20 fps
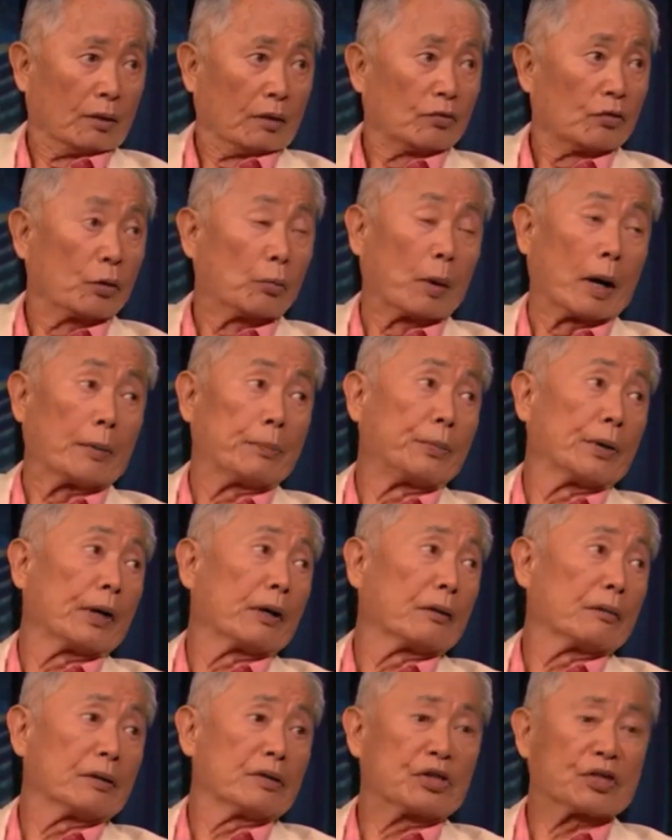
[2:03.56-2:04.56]
For my
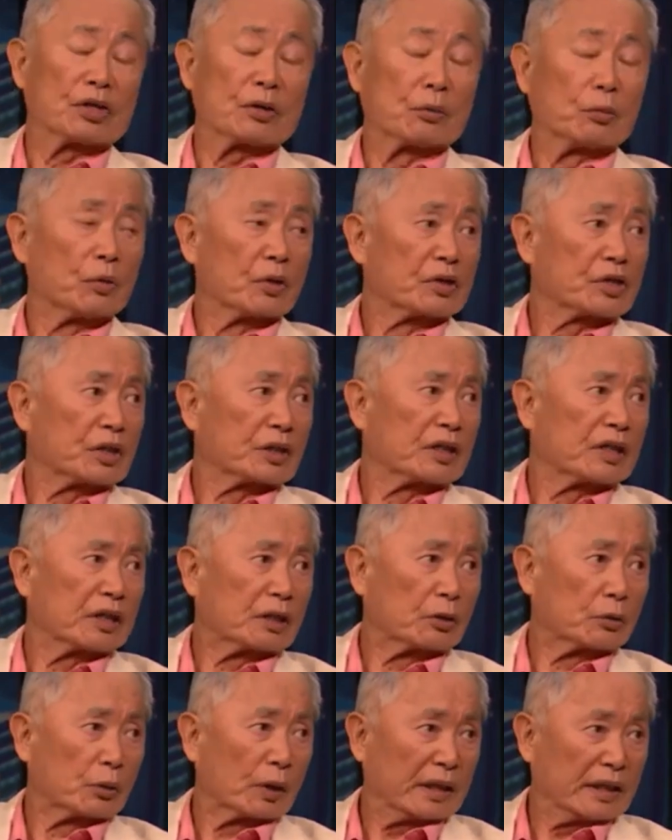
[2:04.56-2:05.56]
parents, it was a
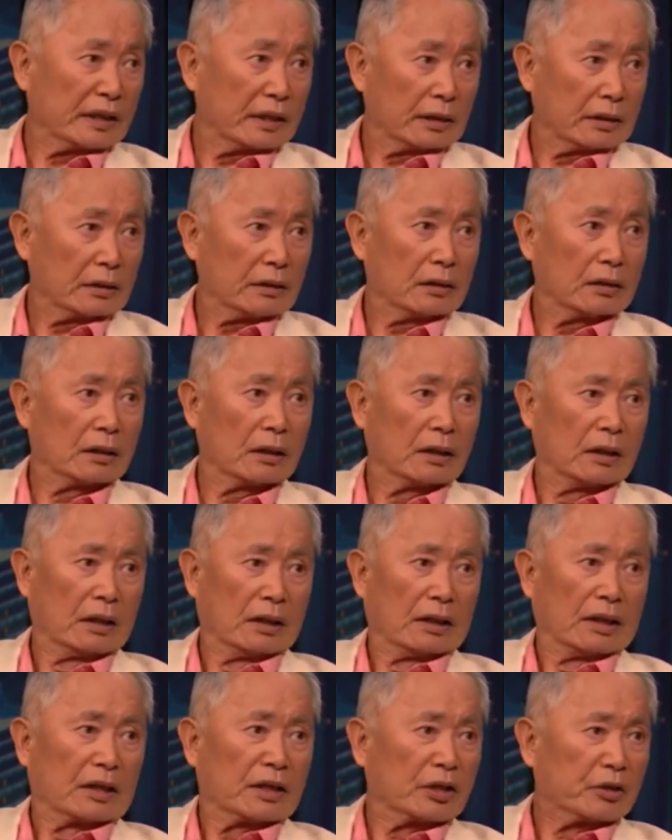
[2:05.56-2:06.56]
degrading,
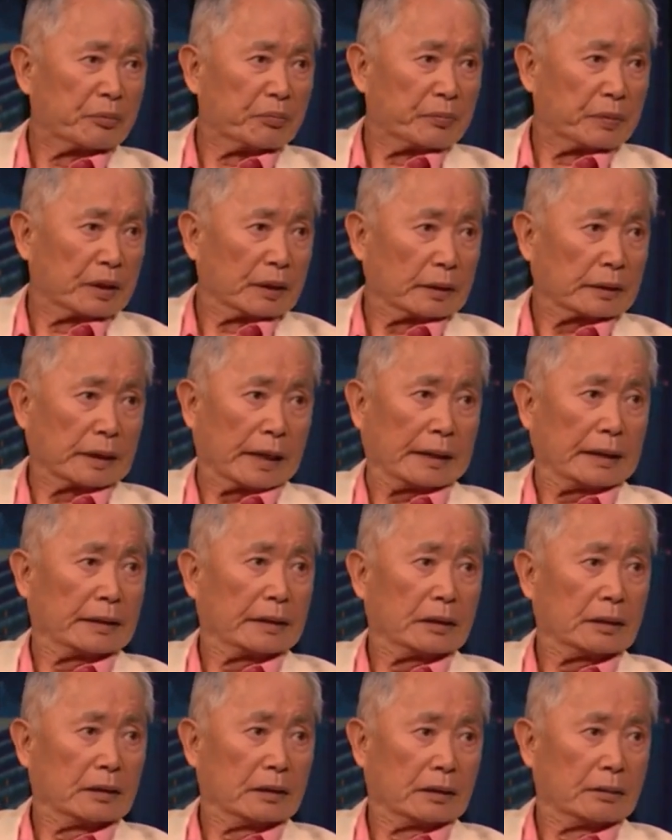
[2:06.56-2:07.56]

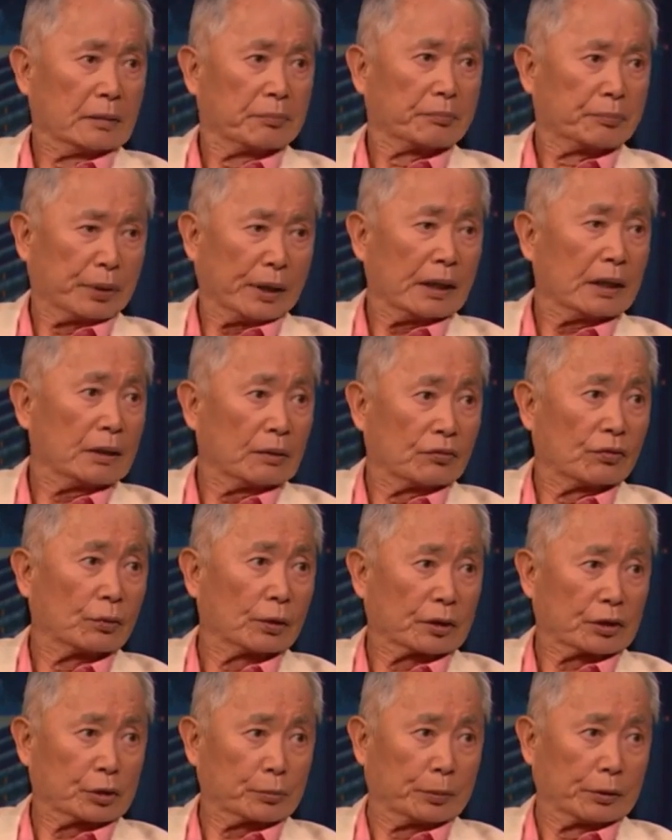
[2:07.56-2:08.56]
humiliating, painful
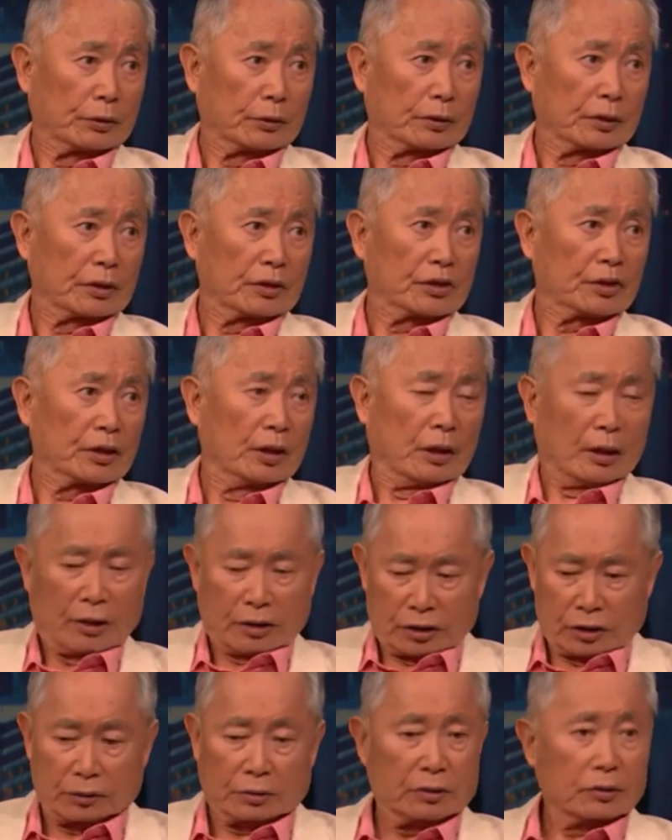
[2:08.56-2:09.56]
experience
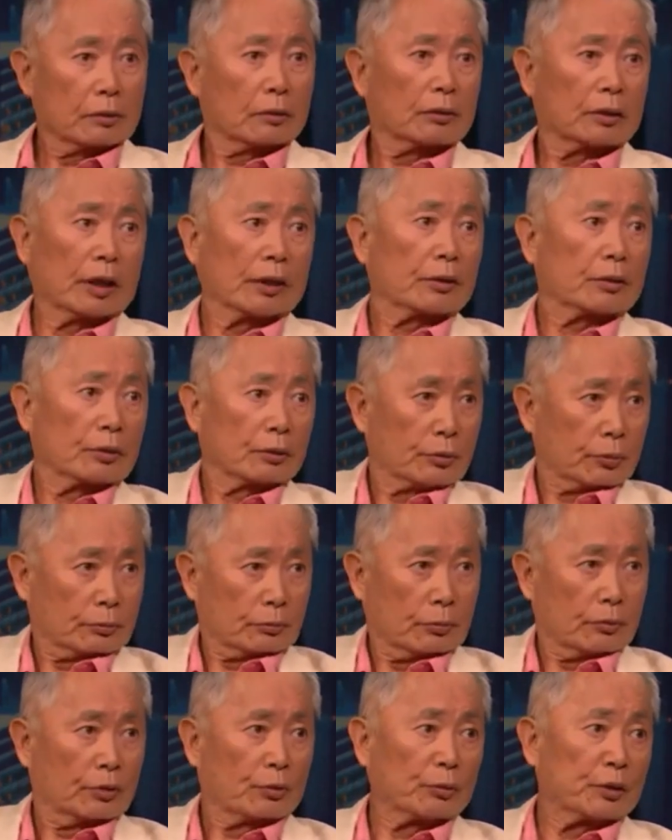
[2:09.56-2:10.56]
to take their
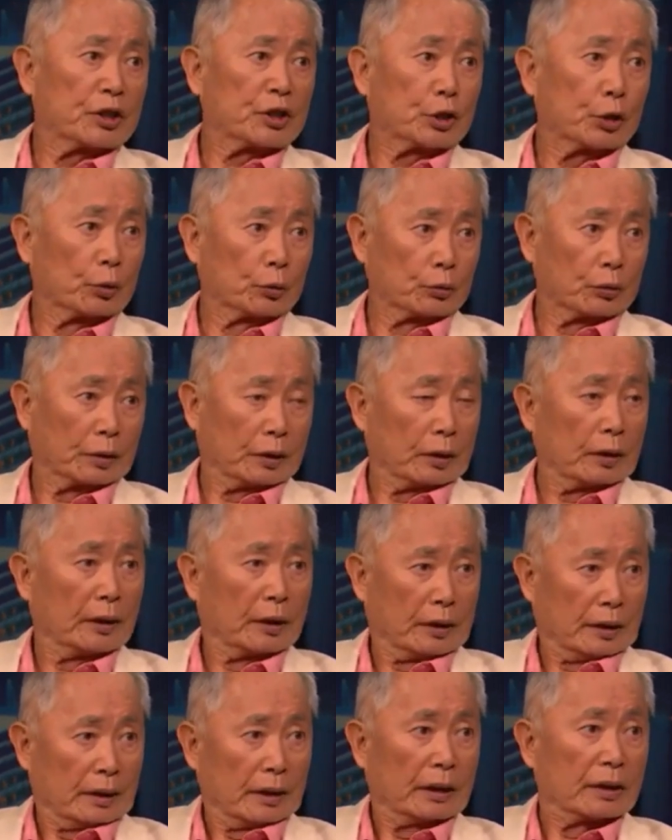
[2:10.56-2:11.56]
3 children
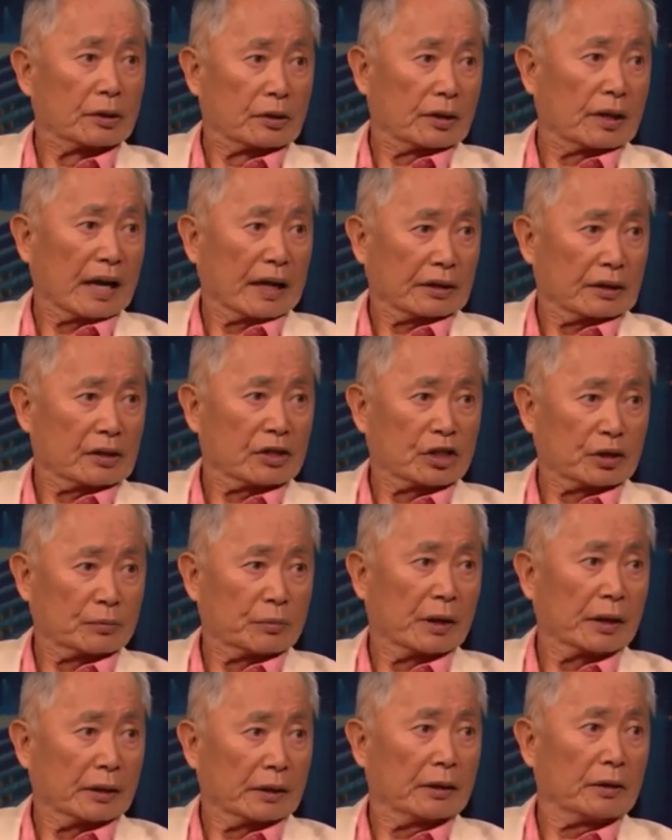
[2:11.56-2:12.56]
into that
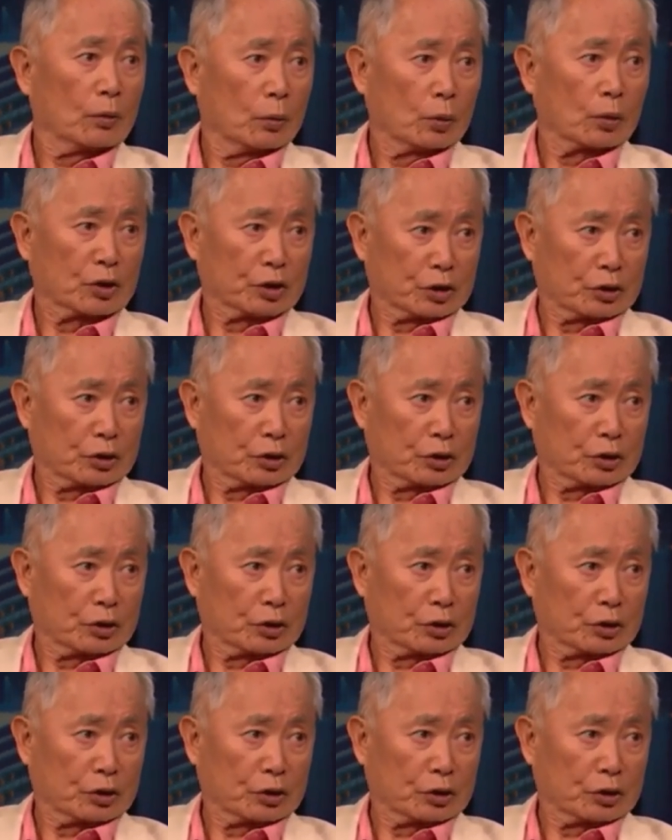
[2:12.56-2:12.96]
smelly horse